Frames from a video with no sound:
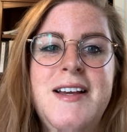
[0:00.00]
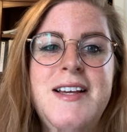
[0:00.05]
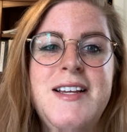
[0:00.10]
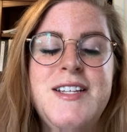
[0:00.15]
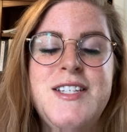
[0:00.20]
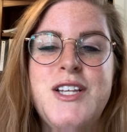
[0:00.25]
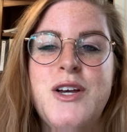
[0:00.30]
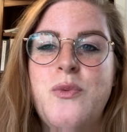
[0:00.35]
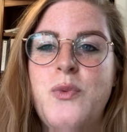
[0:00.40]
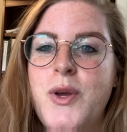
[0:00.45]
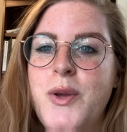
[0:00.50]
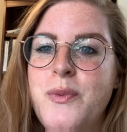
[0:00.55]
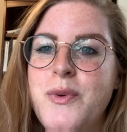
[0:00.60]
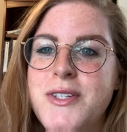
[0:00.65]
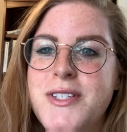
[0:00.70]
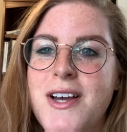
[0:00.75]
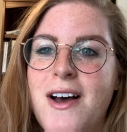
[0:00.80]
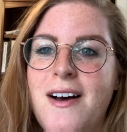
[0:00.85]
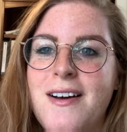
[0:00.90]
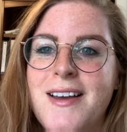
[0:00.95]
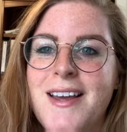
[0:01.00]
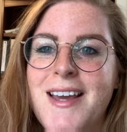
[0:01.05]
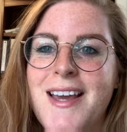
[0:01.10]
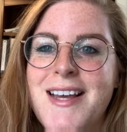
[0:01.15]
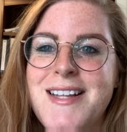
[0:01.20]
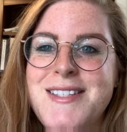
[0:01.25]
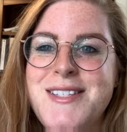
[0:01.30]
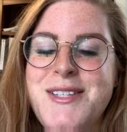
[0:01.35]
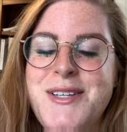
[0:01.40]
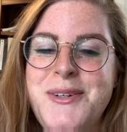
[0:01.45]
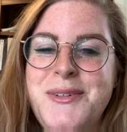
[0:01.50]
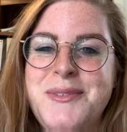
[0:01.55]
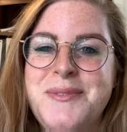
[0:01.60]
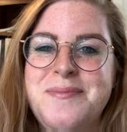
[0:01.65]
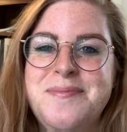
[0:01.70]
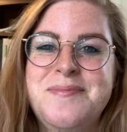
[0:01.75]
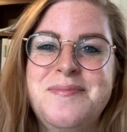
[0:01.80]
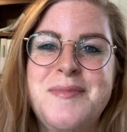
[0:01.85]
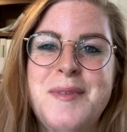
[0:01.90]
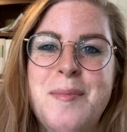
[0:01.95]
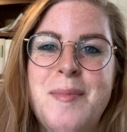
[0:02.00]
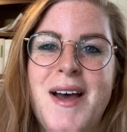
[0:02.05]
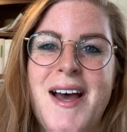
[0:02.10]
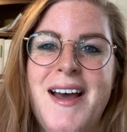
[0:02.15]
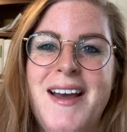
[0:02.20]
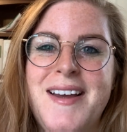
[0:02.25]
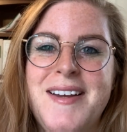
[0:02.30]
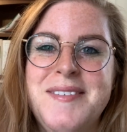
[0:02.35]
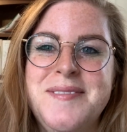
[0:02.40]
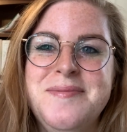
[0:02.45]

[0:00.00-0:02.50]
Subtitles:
So we will talk again soon. Bye.